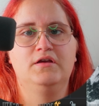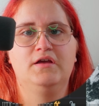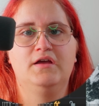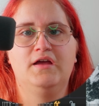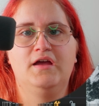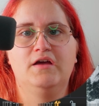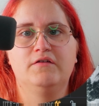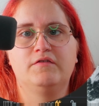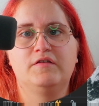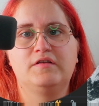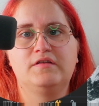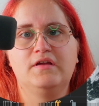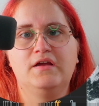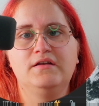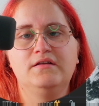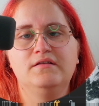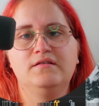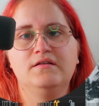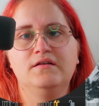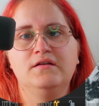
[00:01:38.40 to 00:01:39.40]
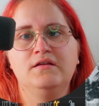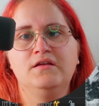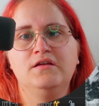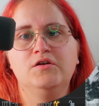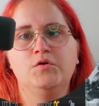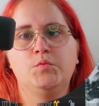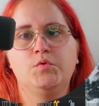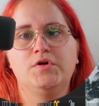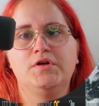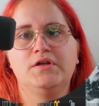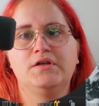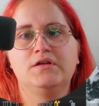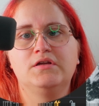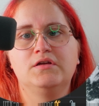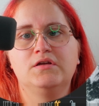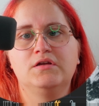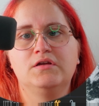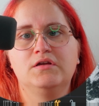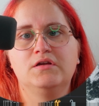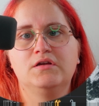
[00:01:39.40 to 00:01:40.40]
have a status in here with
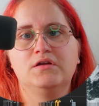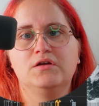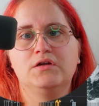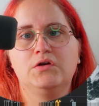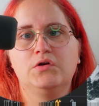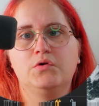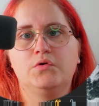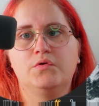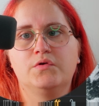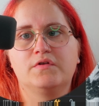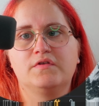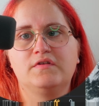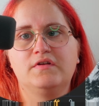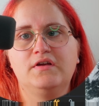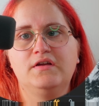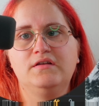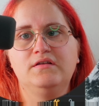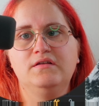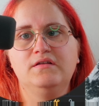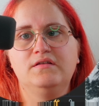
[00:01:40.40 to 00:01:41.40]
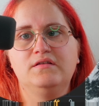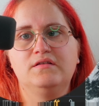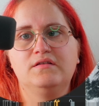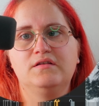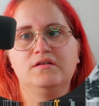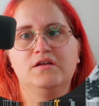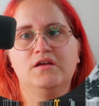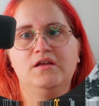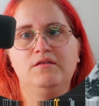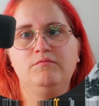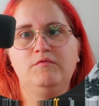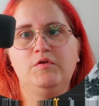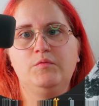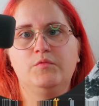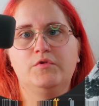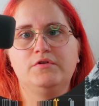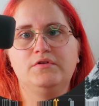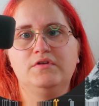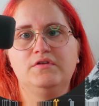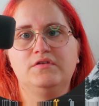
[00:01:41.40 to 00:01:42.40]
order status, and we
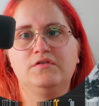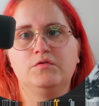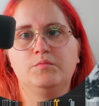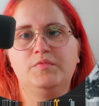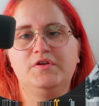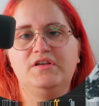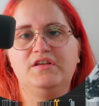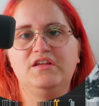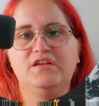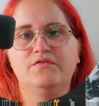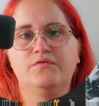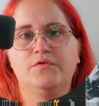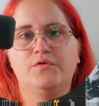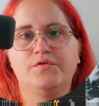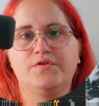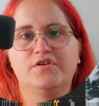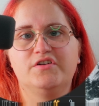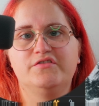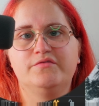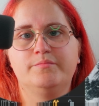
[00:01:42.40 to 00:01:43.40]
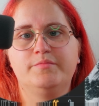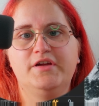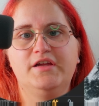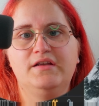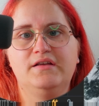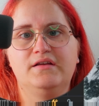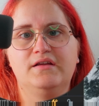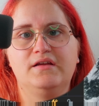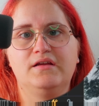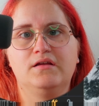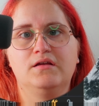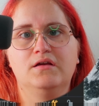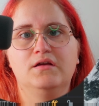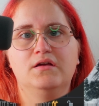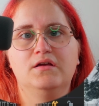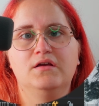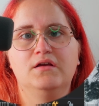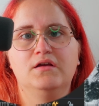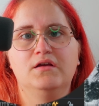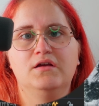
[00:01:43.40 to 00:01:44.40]
want this to be default of pending.
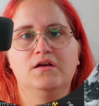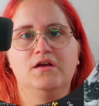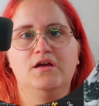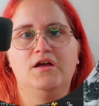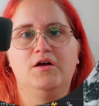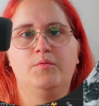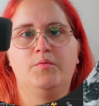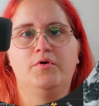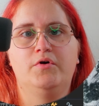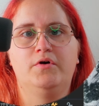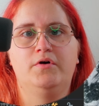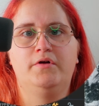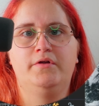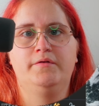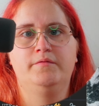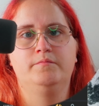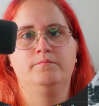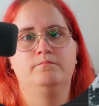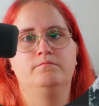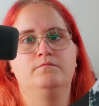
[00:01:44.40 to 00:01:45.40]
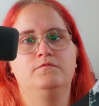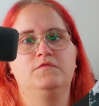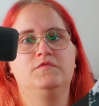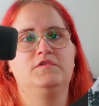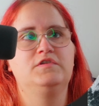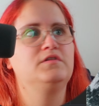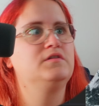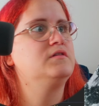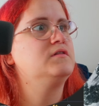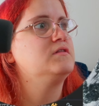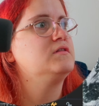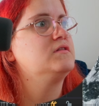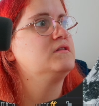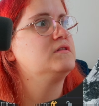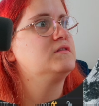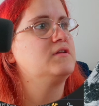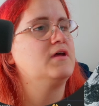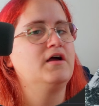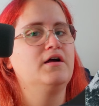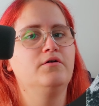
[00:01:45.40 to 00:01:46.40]
Upon
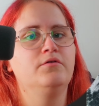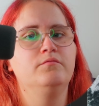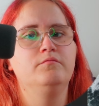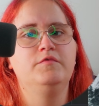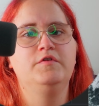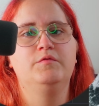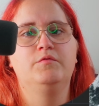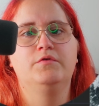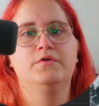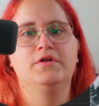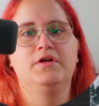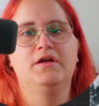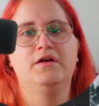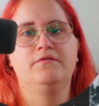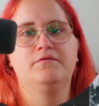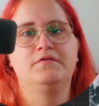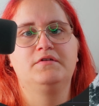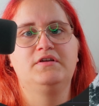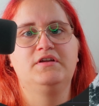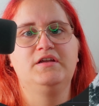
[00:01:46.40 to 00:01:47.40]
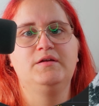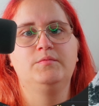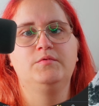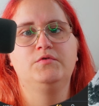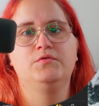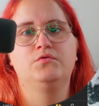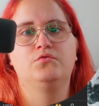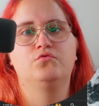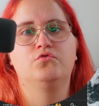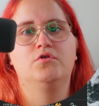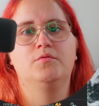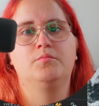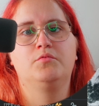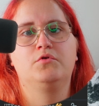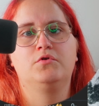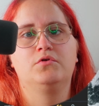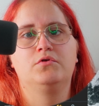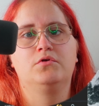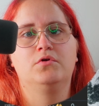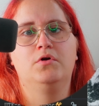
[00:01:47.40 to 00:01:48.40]
down, we want to have table drop
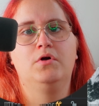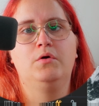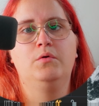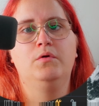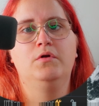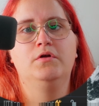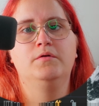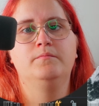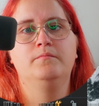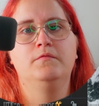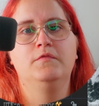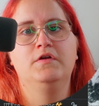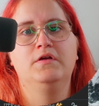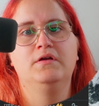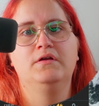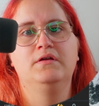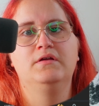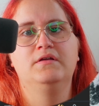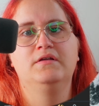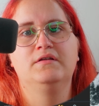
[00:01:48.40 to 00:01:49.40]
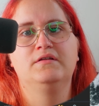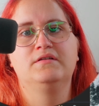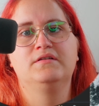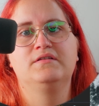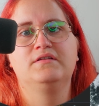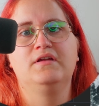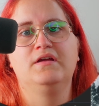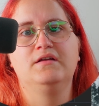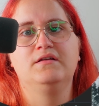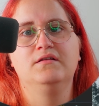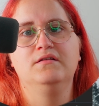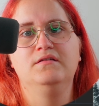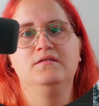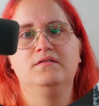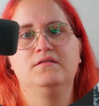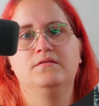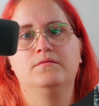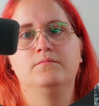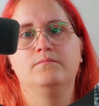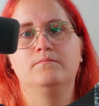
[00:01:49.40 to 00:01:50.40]
column
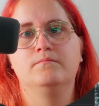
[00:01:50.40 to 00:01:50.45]
status,